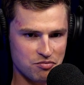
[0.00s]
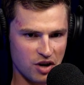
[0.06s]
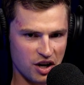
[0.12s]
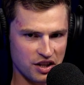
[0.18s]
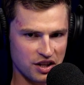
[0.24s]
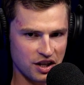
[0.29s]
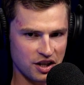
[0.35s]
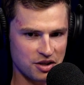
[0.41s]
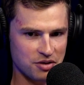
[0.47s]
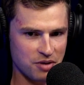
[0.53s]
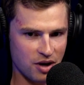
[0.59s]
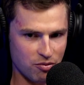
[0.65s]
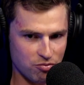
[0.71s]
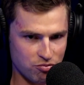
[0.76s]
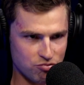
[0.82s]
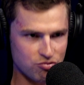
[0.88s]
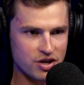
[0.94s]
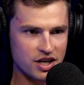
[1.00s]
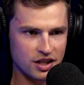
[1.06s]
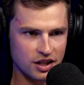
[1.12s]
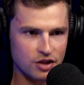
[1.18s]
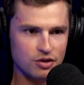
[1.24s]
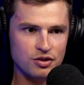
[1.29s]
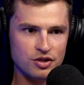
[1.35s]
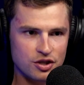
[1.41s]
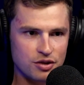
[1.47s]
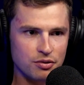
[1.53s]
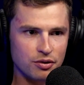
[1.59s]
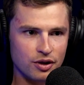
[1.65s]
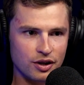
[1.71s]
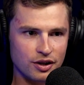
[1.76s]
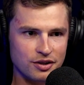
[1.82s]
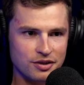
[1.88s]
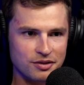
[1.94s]
I think, a really good
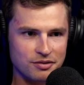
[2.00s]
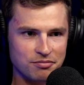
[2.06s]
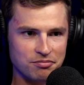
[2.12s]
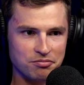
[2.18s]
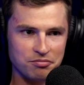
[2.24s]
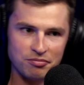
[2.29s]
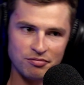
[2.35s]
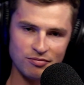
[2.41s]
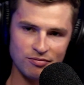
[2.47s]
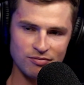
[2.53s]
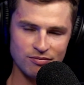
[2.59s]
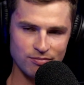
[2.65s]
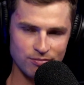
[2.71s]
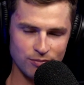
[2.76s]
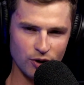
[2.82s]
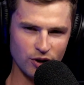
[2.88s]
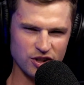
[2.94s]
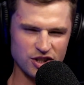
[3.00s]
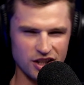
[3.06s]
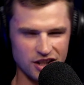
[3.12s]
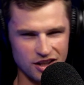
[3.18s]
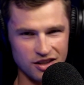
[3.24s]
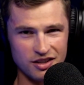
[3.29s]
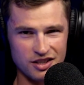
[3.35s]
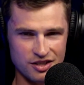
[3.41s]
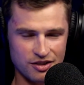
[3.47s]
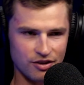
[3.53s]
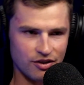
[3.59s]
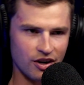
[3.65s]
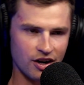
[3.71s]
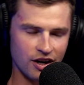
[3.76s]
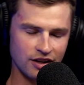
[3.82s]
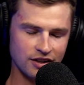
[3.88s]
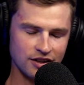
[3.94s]
squad. Pogacar, he's all right.